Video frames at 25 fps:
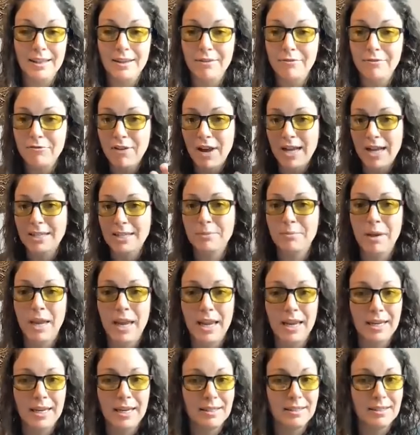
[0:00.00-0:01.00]
the fast
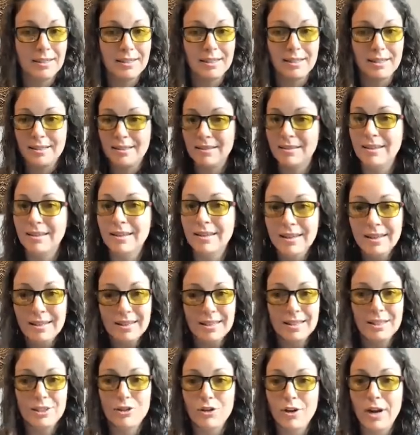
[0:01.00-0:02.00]
pace, the
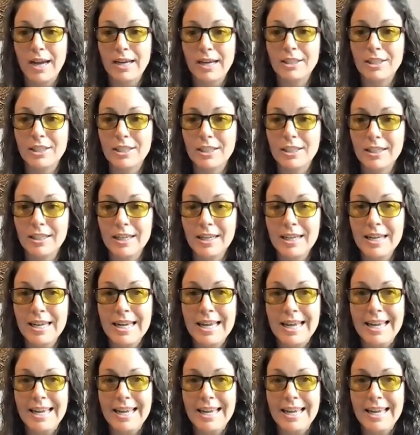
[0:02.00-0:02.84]
distraction,